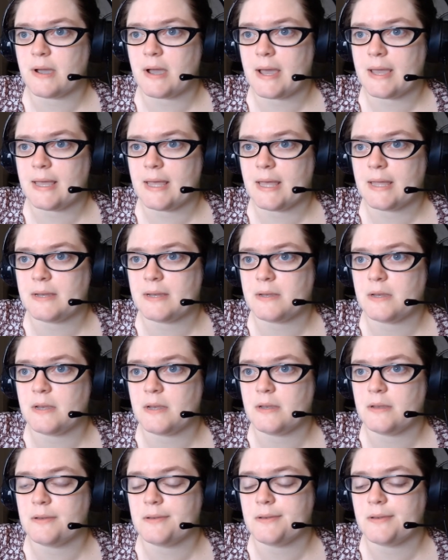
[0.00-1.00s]
I
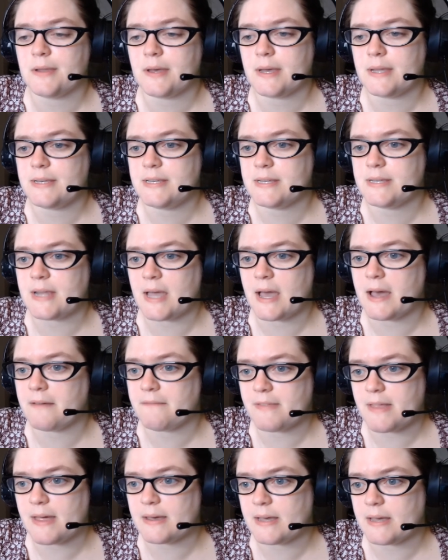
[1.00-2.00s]
didn't have
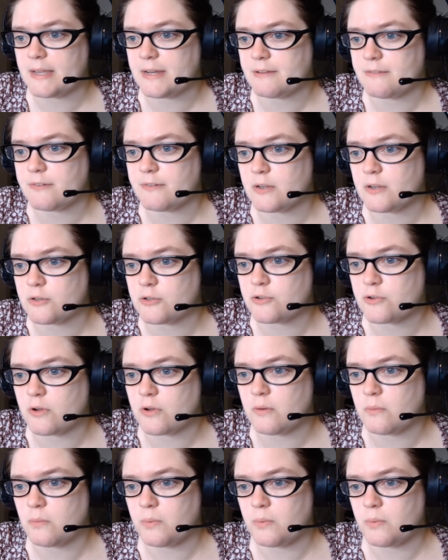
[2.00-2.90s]
that kind of control.